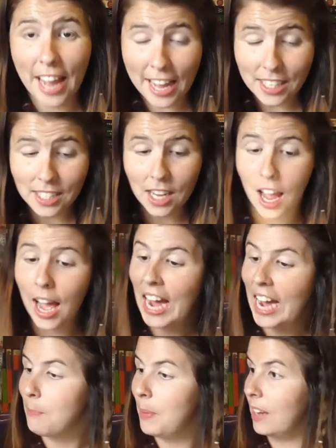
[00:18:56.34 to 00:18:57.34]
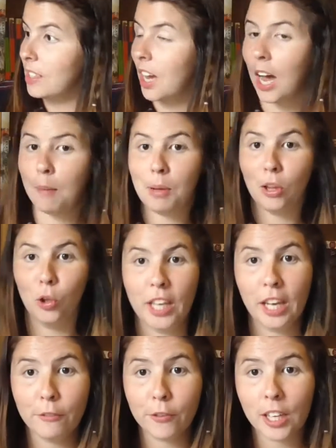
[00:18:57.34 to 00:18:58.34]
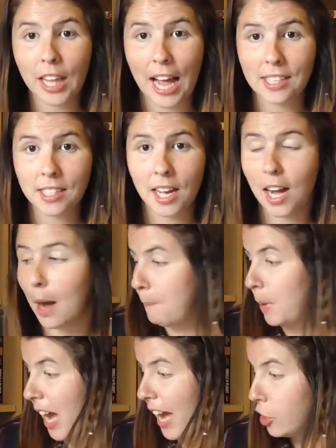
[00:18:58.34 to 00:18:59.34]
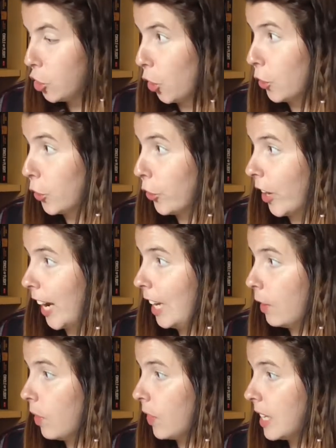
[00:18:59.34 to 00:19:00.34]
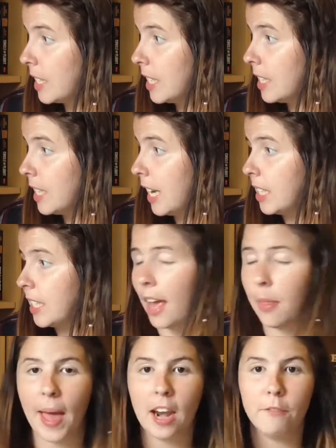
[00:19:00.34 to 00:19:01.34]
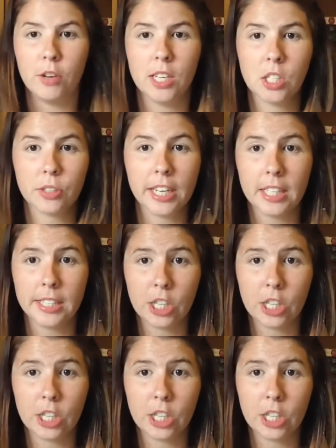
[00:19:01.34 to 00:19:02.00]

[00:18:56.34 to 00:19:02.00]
Next, I picked up Looking for Alaska by John Green. This is the 10th anniversary